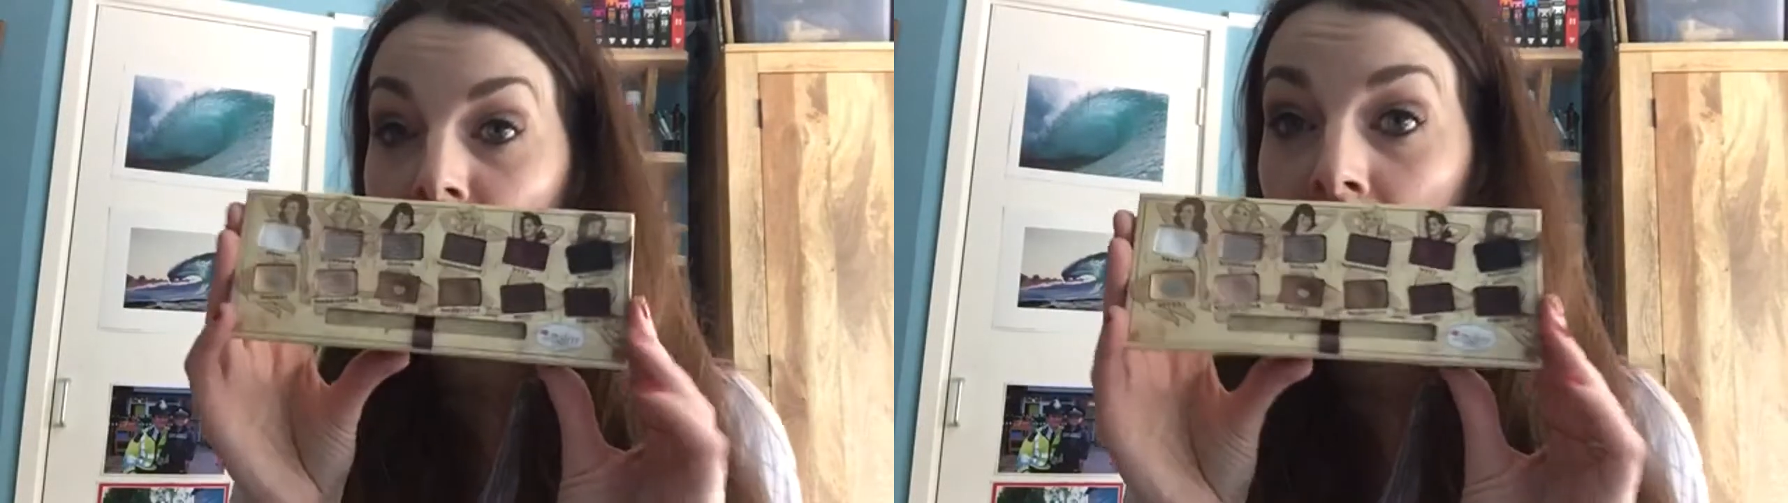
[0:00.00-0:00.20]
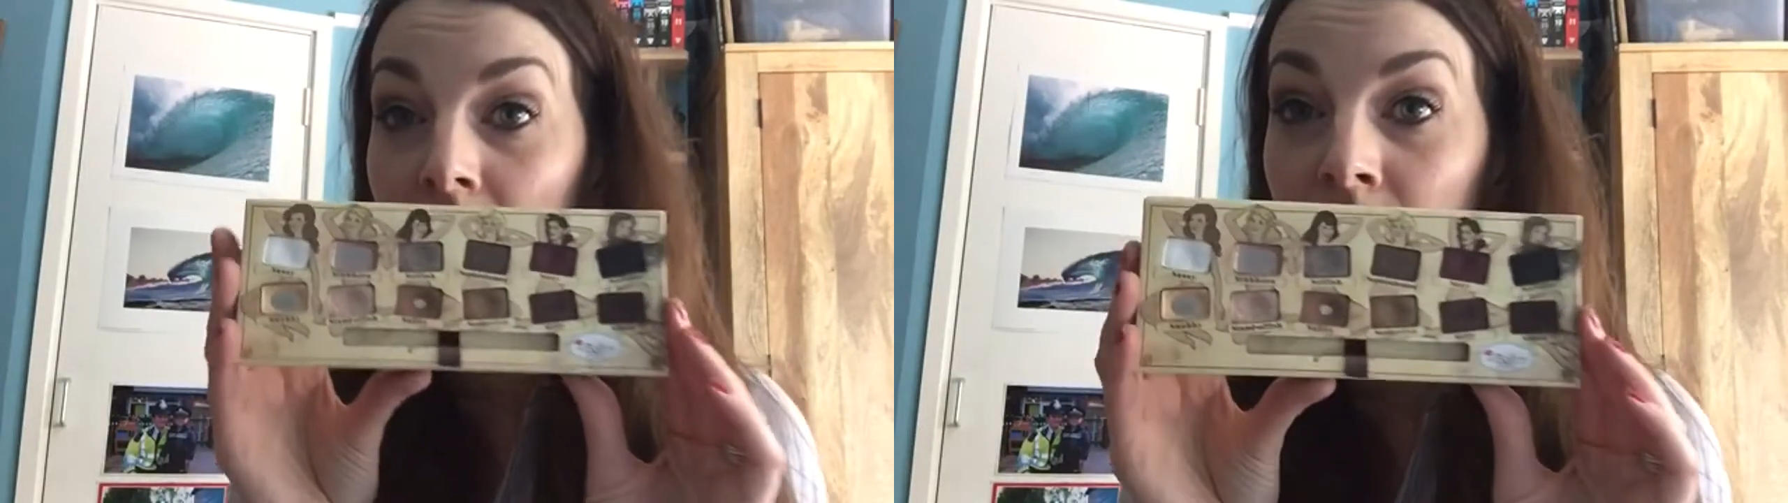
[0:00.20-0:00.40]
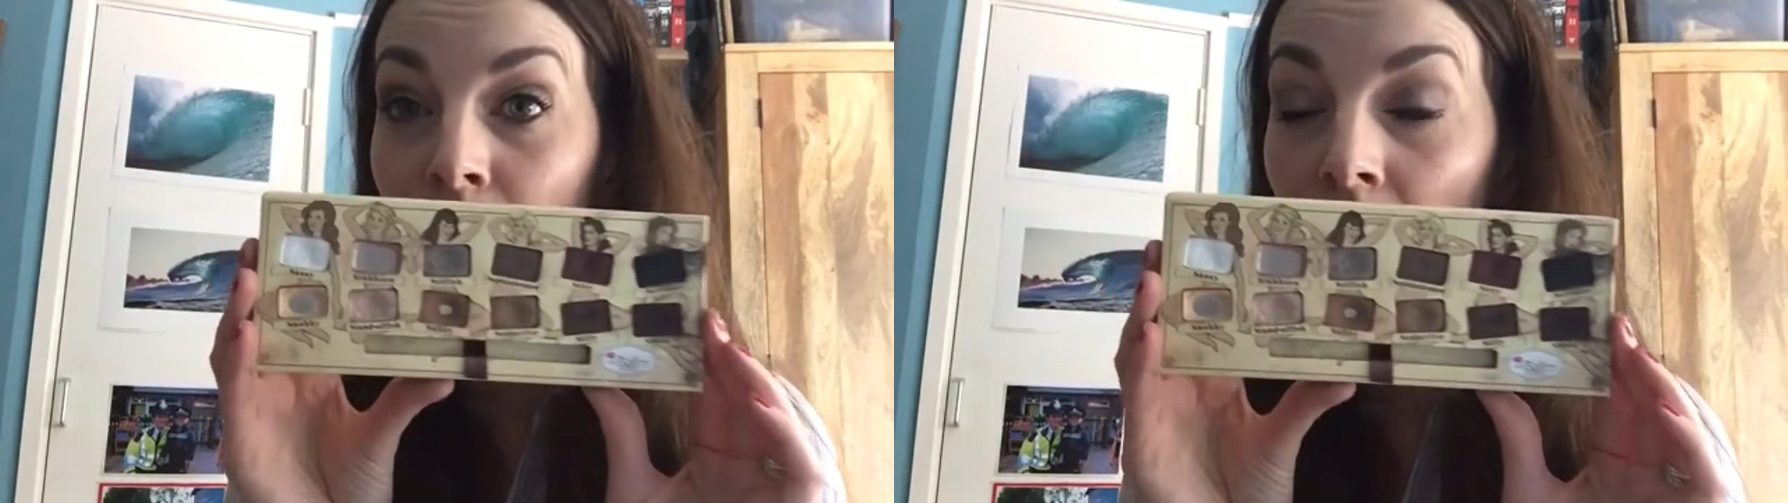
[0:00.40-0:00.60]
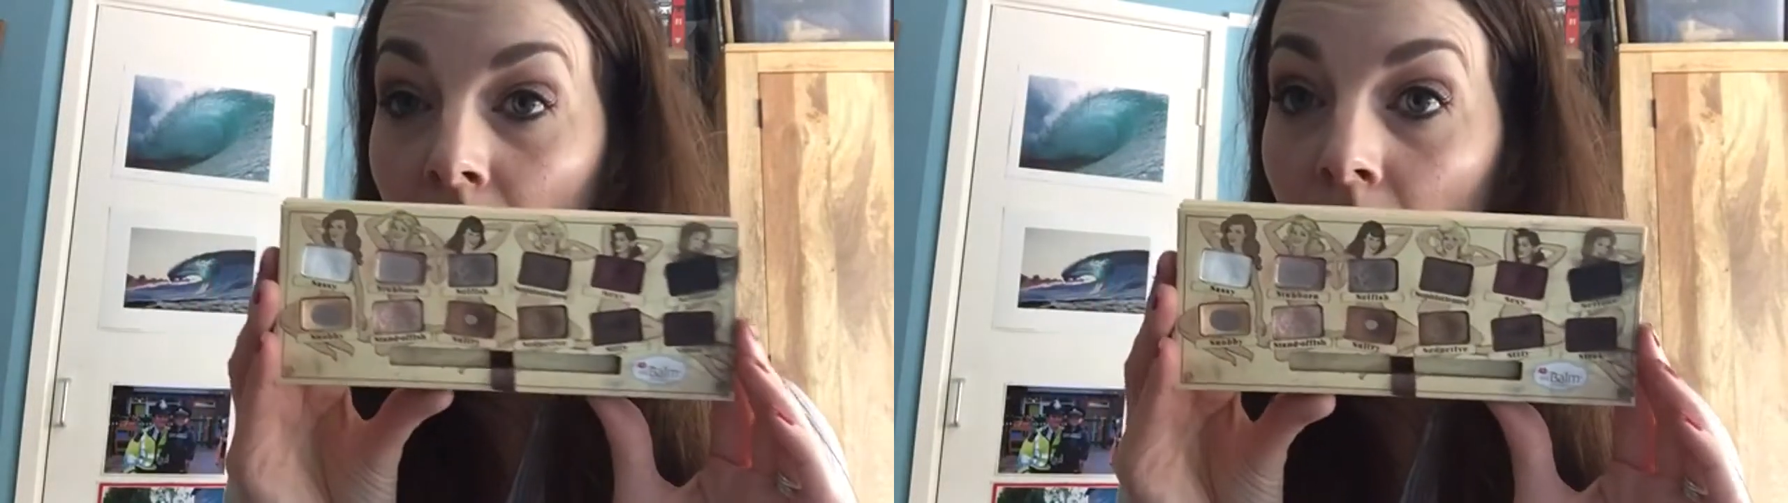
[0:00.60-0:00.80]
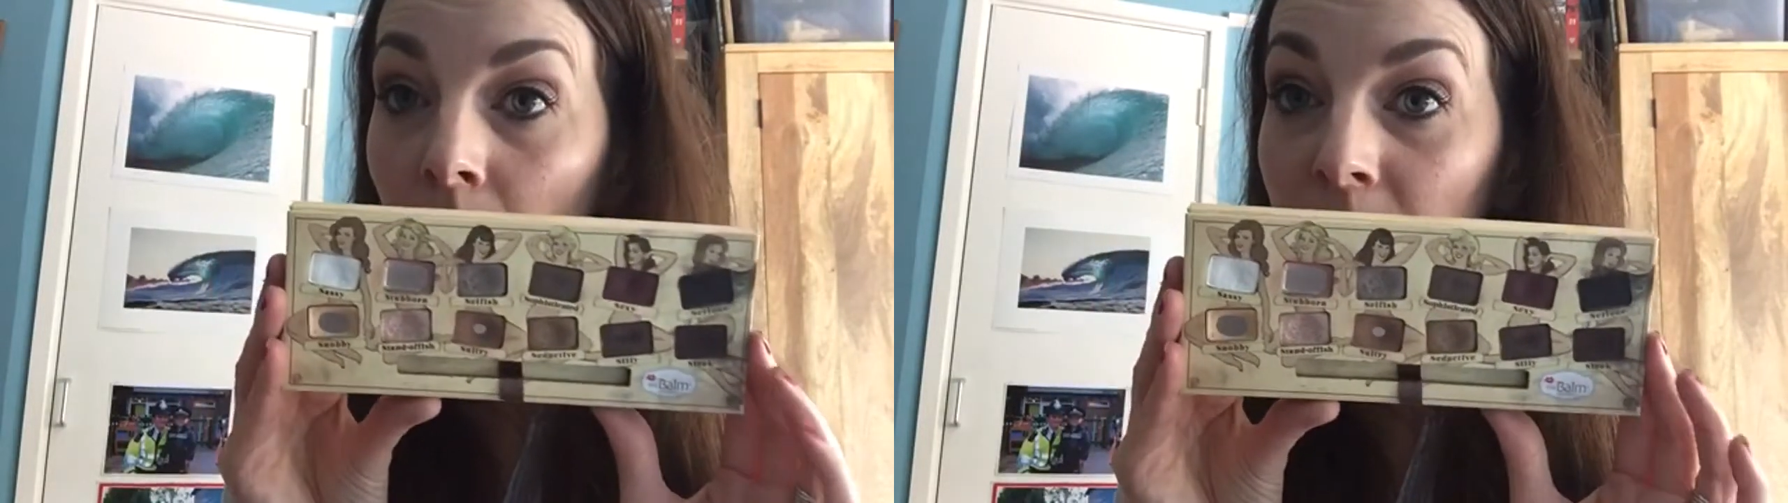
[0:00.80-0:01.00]
that is my
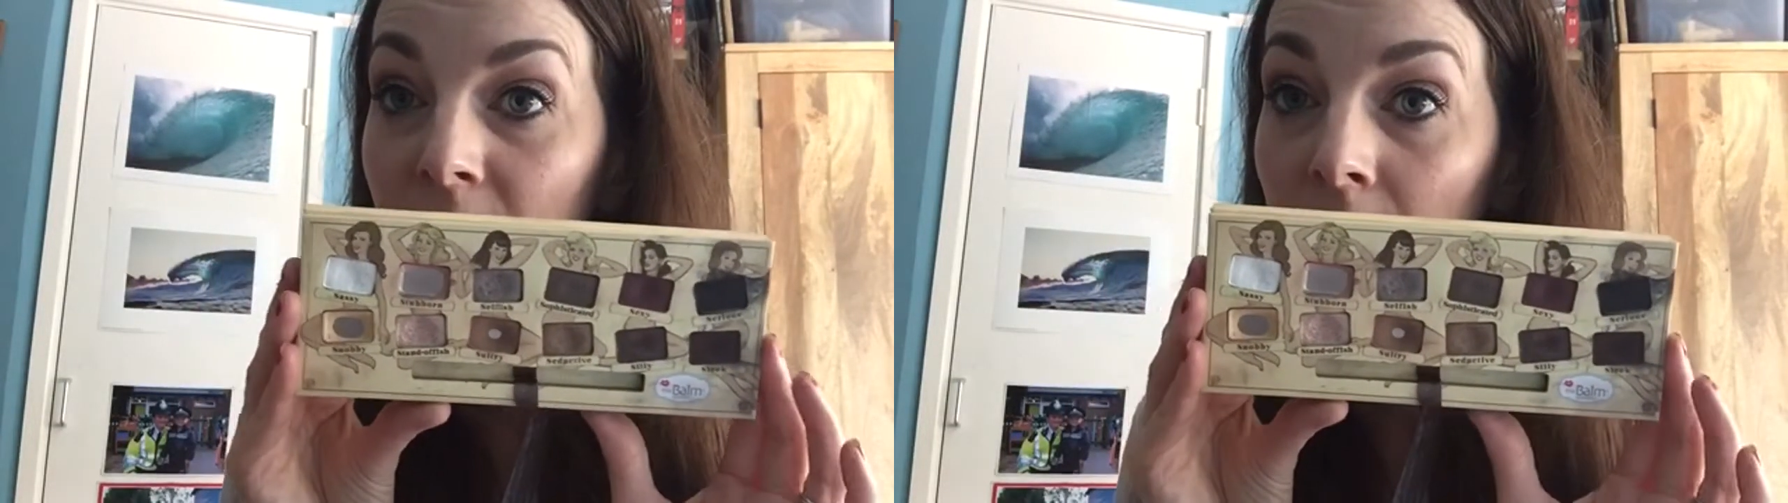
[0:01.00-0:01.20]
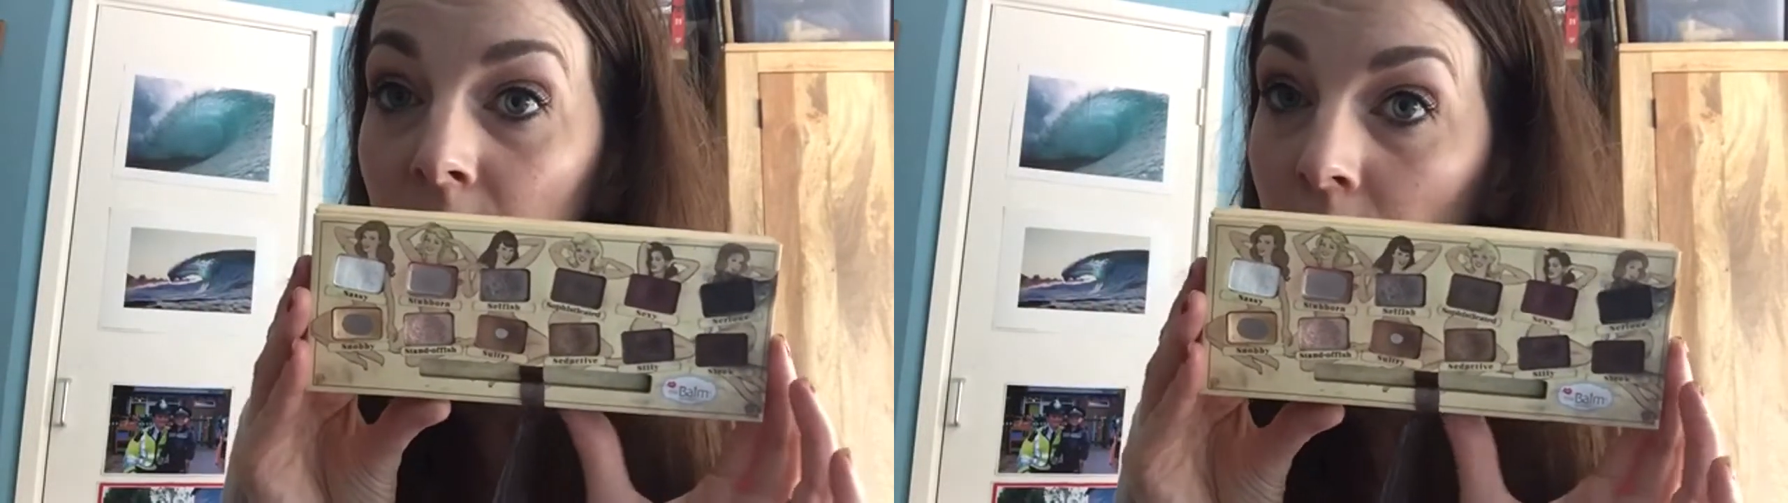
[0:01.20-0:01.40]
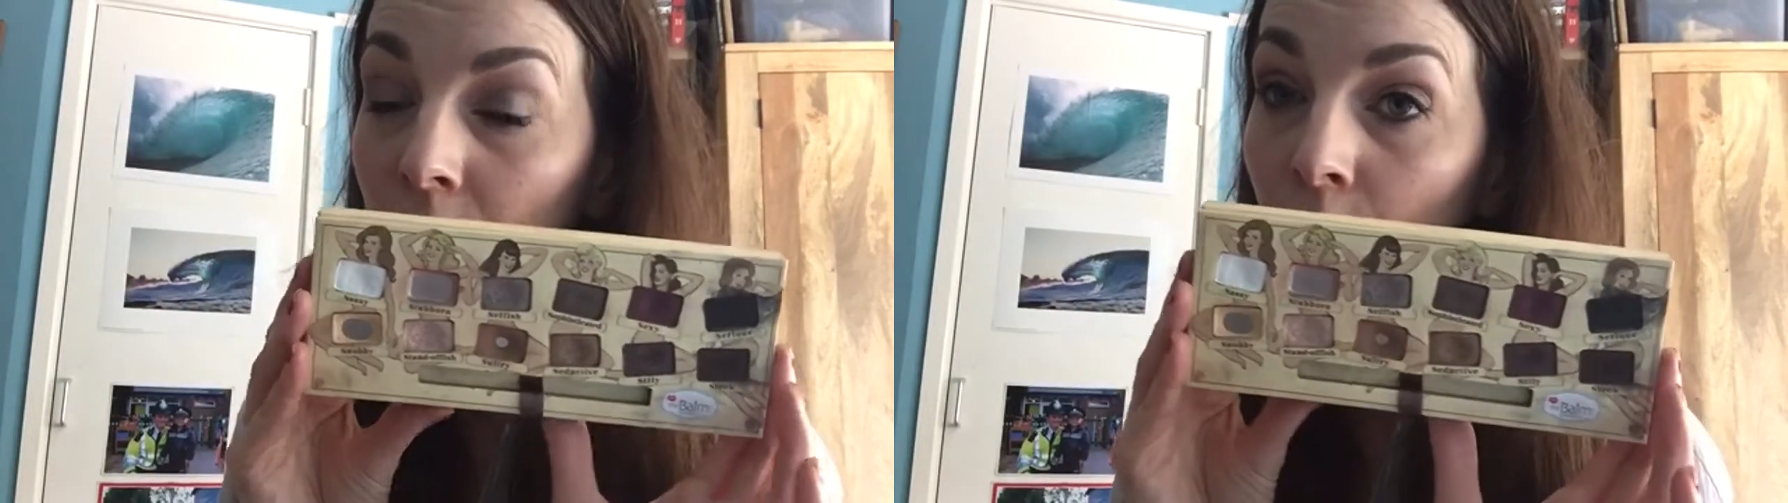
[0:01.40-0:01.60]
update